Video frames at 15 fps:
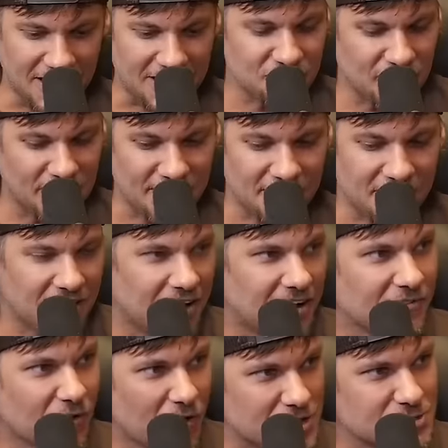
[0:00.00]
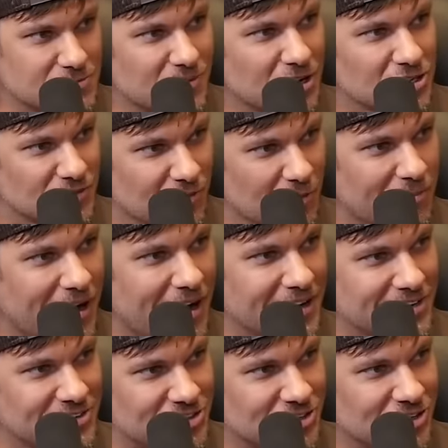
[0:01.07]
like tried to cover as much of her
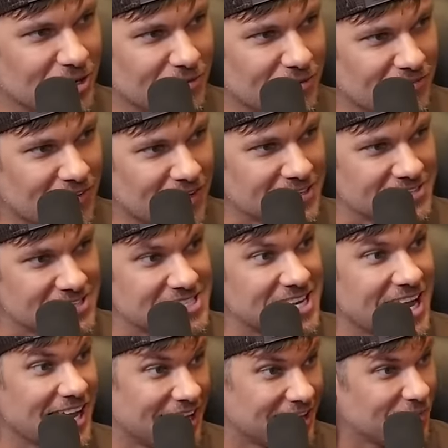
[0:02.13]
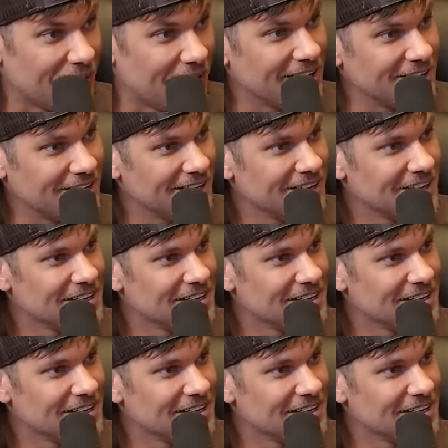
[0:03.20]
body as she could with fucking sand, right?